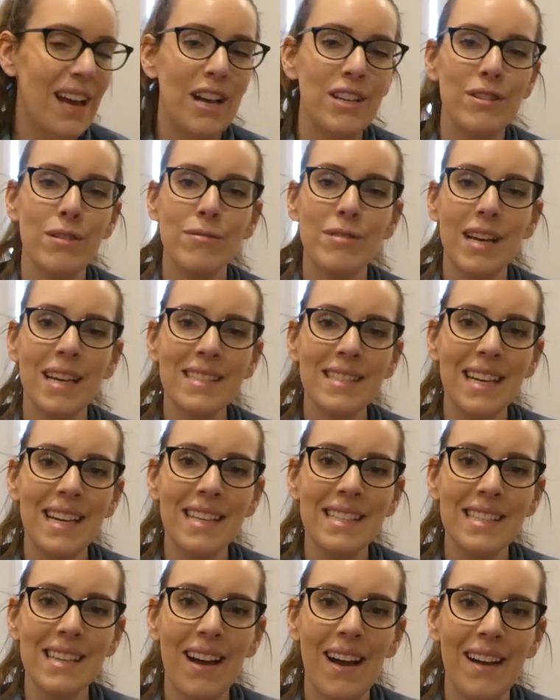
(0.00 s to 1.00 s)
So Dusk
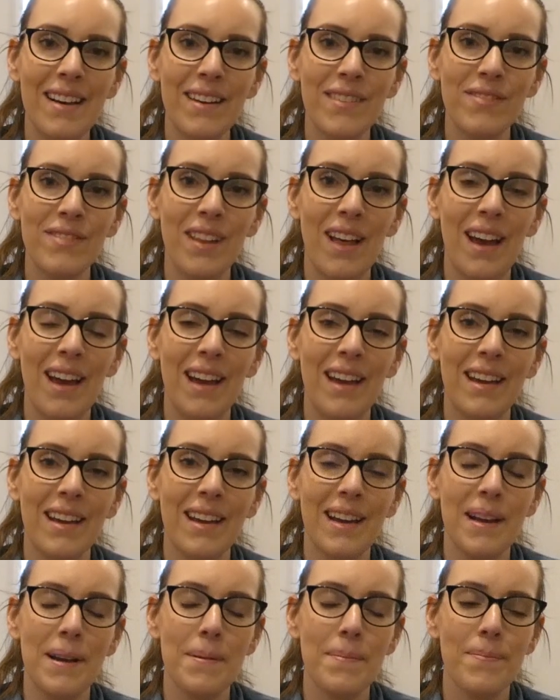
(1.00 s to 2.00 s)
is kind of
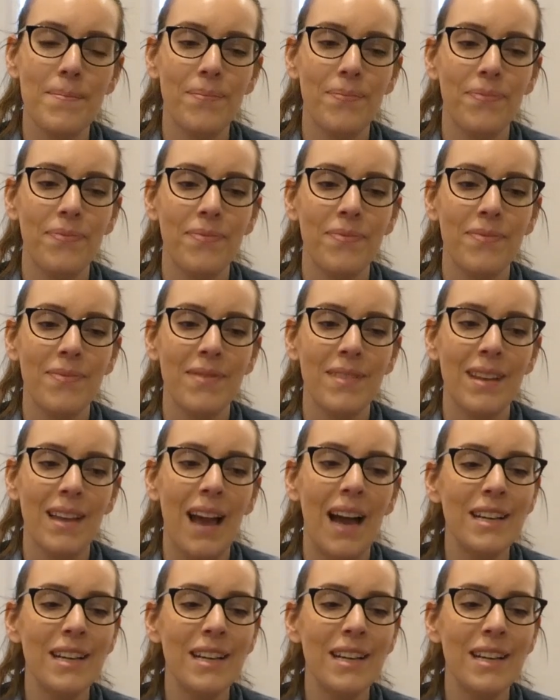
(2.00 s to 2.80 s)
like, I